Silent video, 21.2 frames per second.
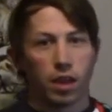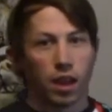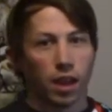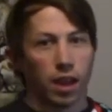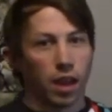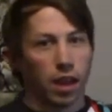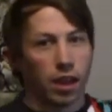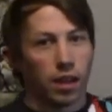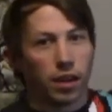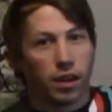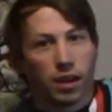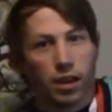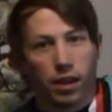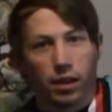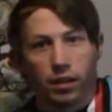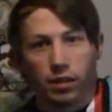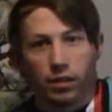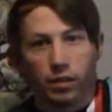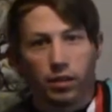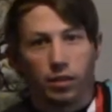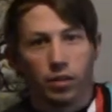and
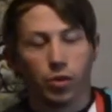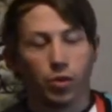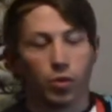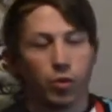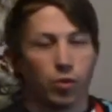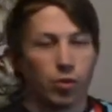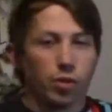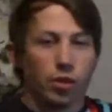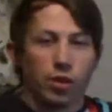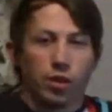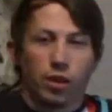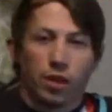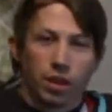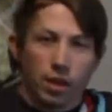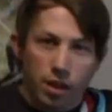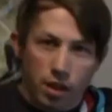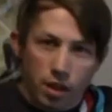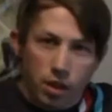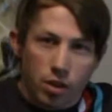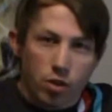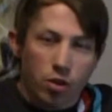like
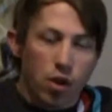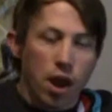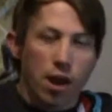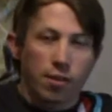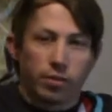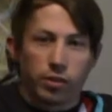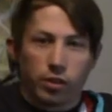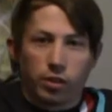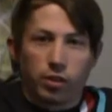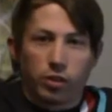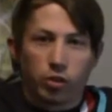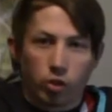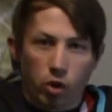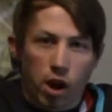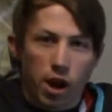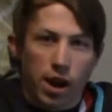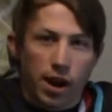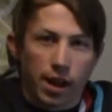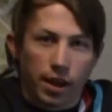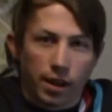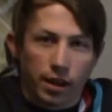you have to
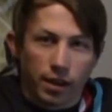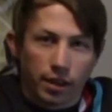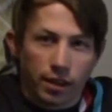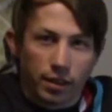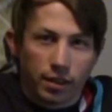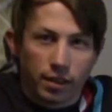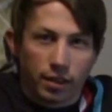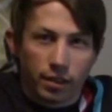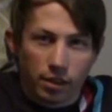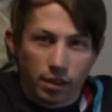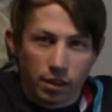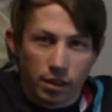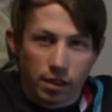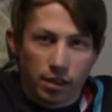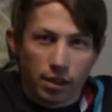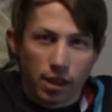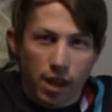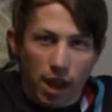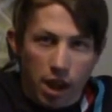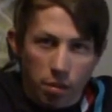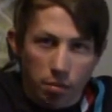try
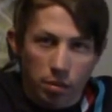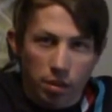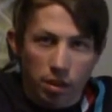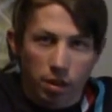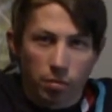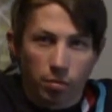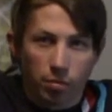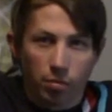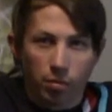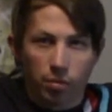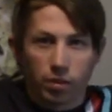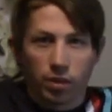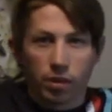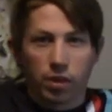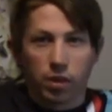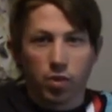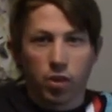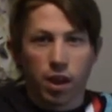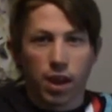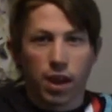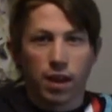to aim them.
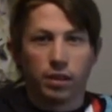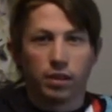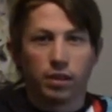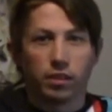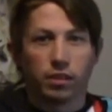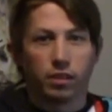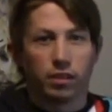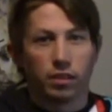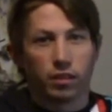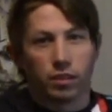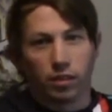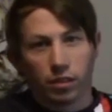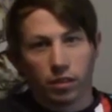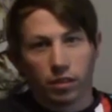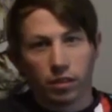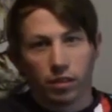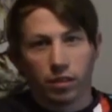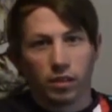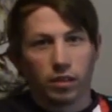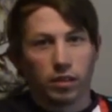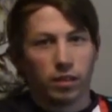You can't just
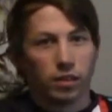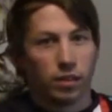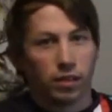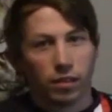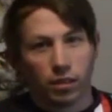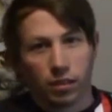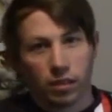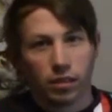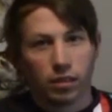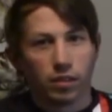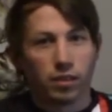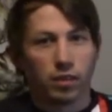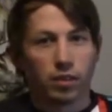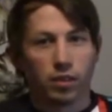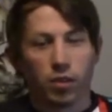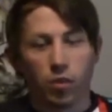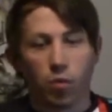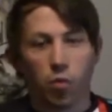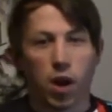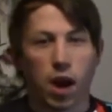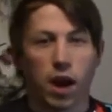
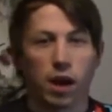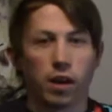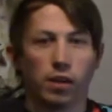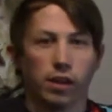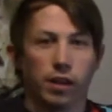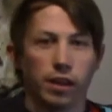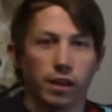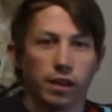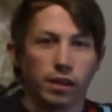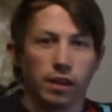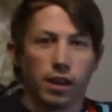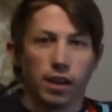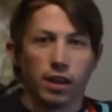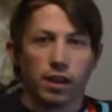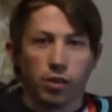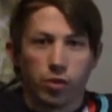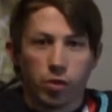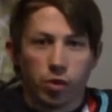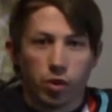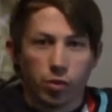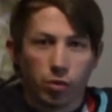waggle it like
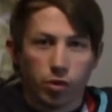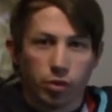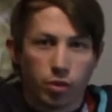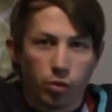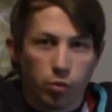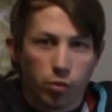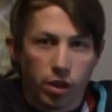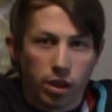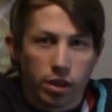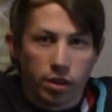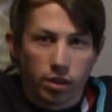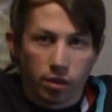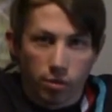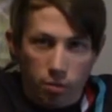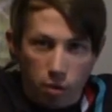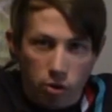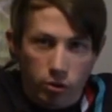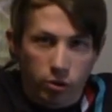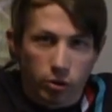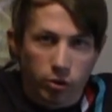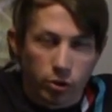you could with the Wii. The
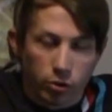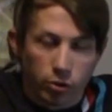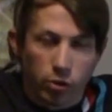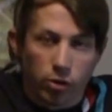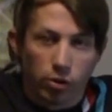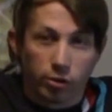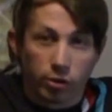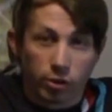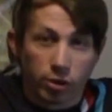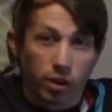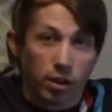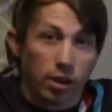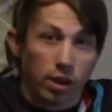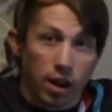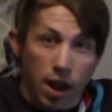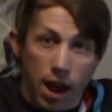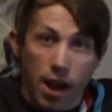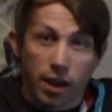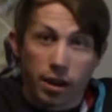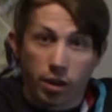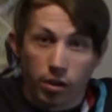motion controls are
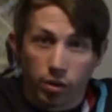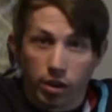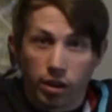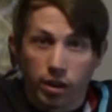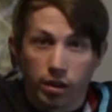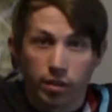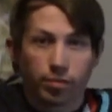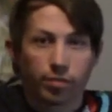accurate